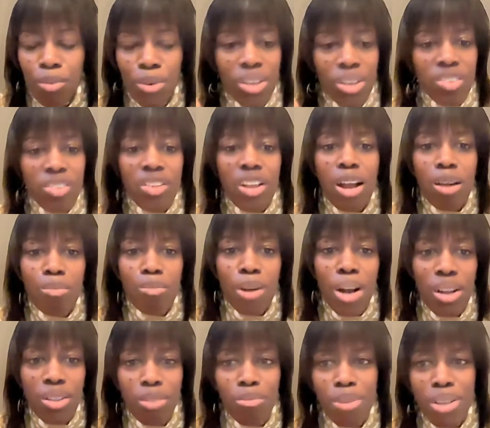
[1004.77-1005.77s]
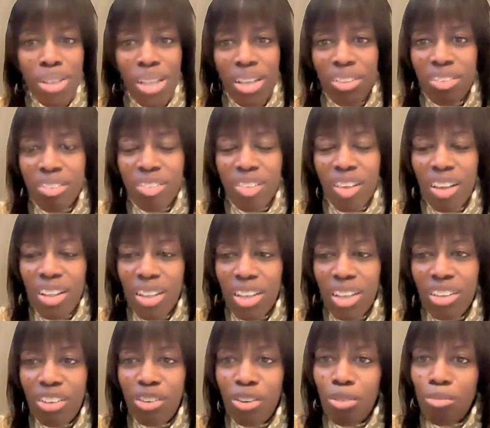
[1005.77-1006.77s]
So we can stockpile them. I like to
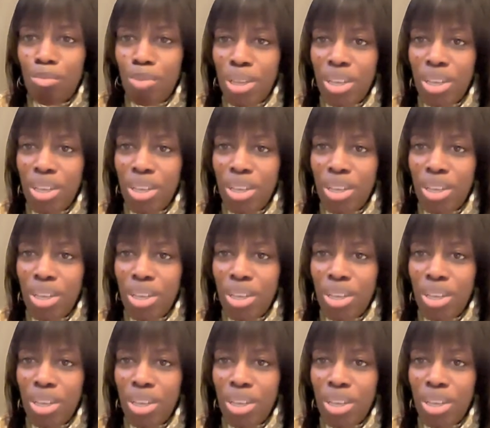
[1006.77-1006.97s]
say, like,